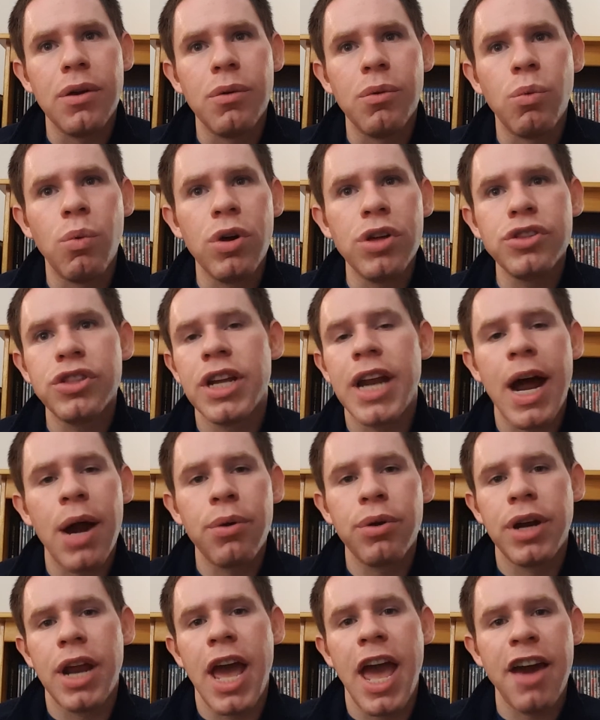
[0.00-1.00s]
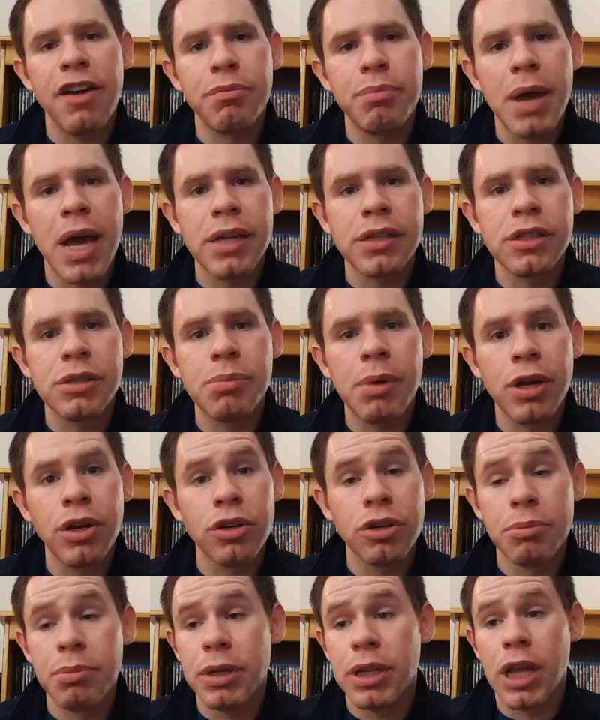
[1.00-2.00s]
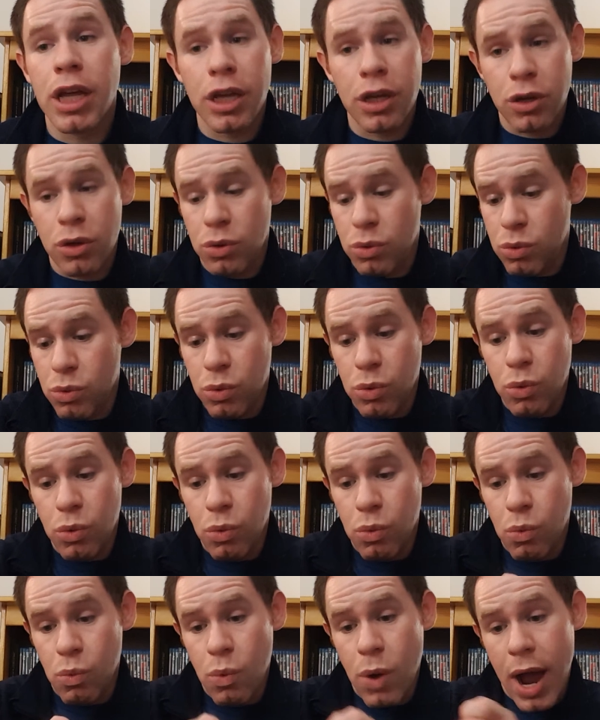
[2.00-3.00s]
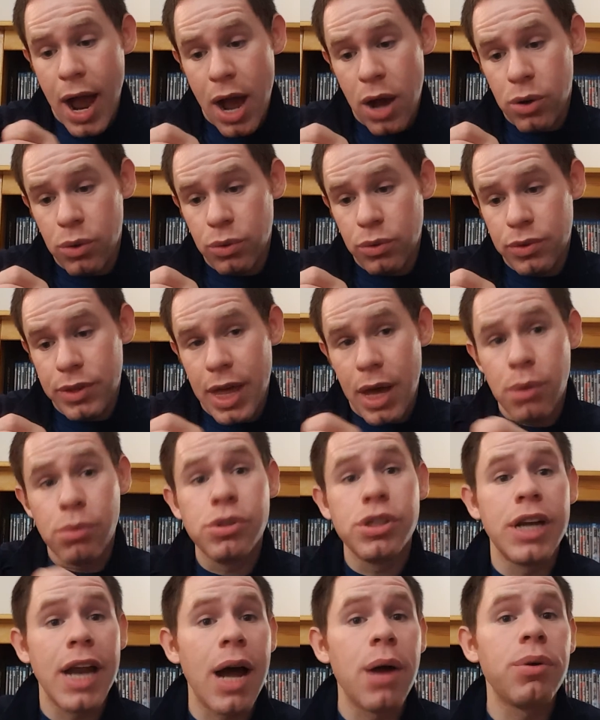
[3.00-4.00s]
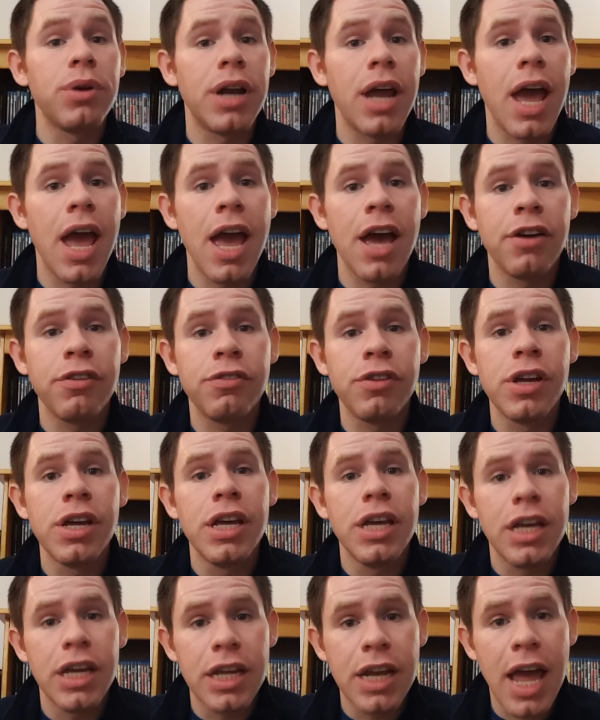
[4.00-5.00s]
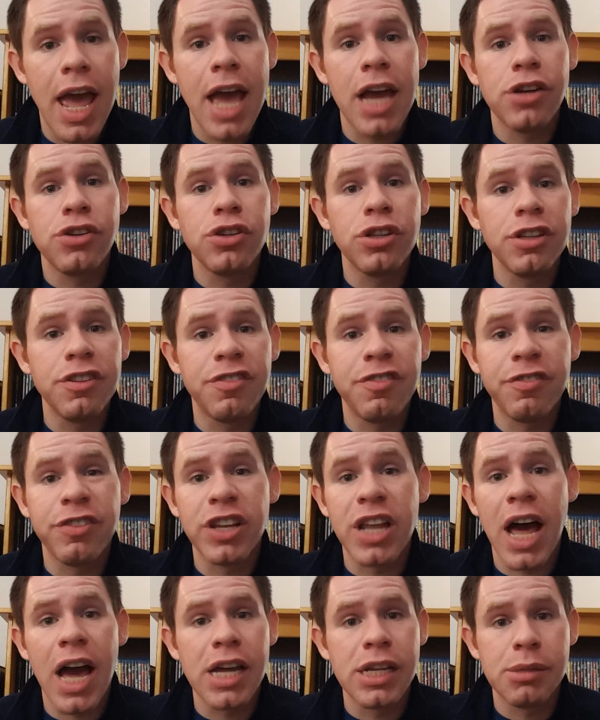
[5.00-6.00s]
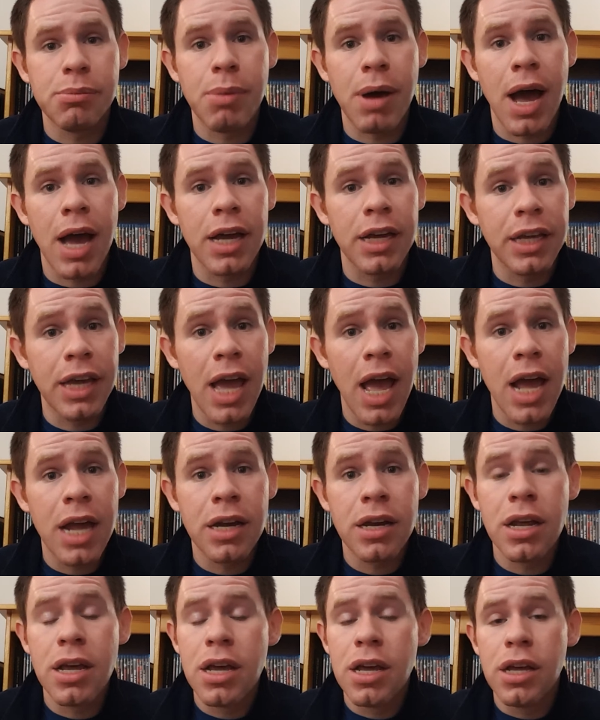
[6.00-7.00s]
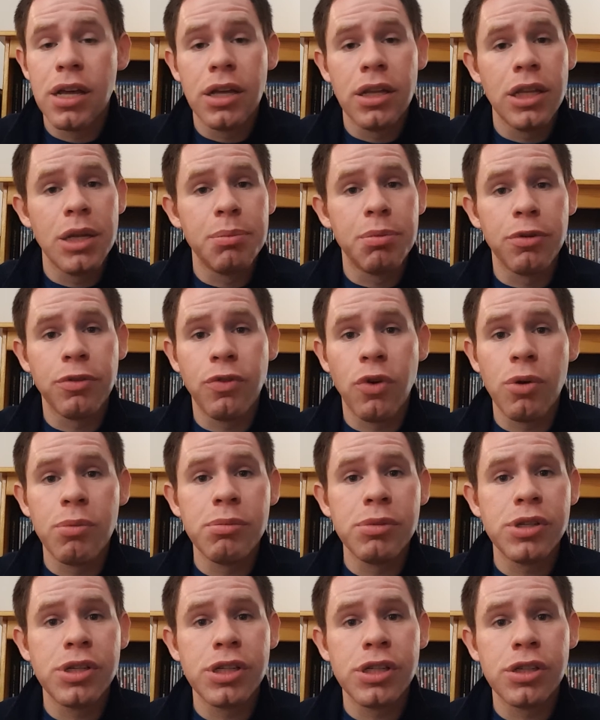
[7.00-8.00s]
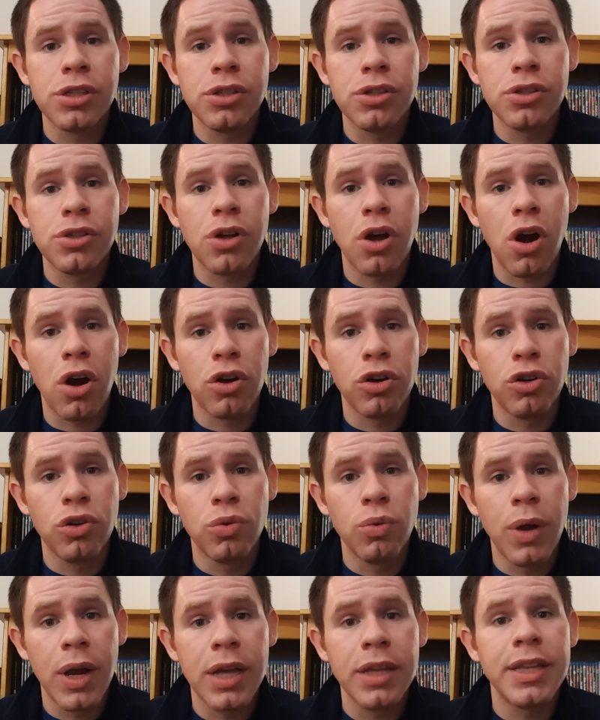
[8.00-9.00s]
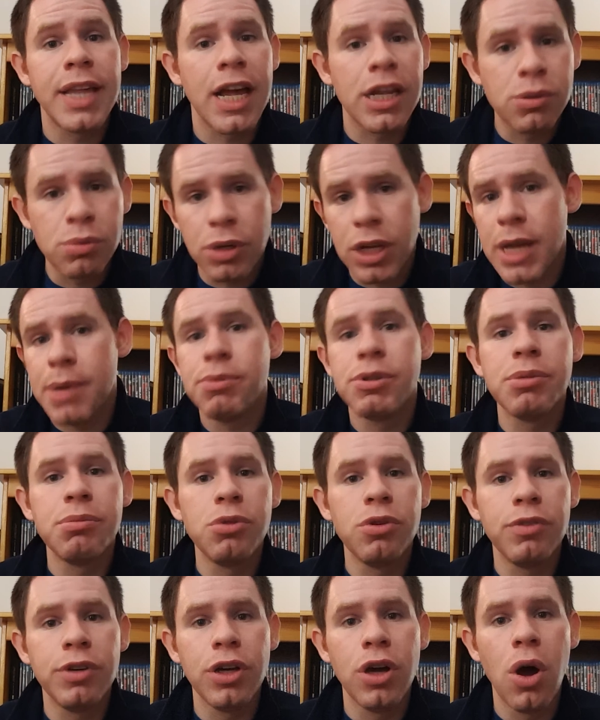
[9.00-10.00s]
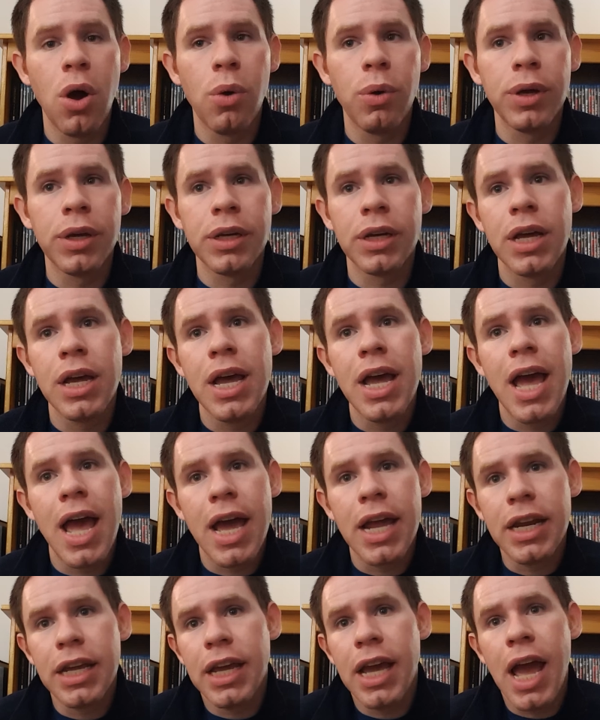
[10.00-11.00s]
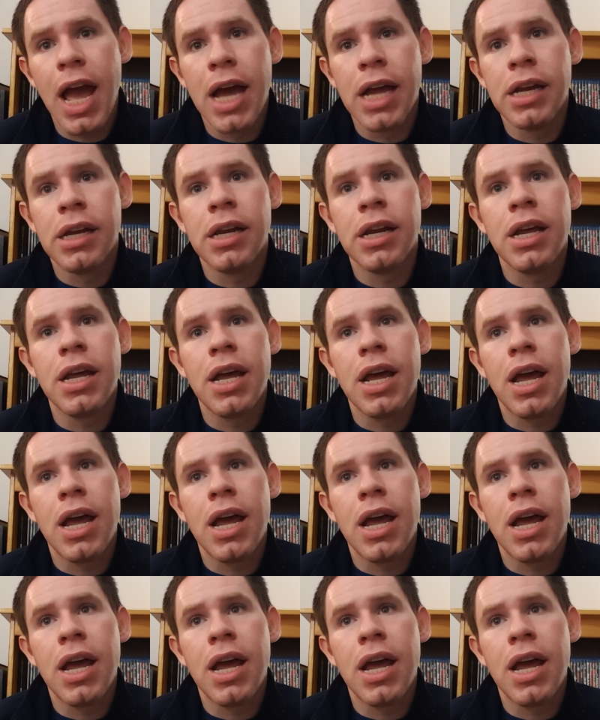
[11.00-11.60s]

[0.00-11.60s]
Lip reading: once an hour and a half passes by, you're going to be like, wow, that was an hour and a half. It actually flies by. Again, the performances are great. That's what keeps the movie going. And again,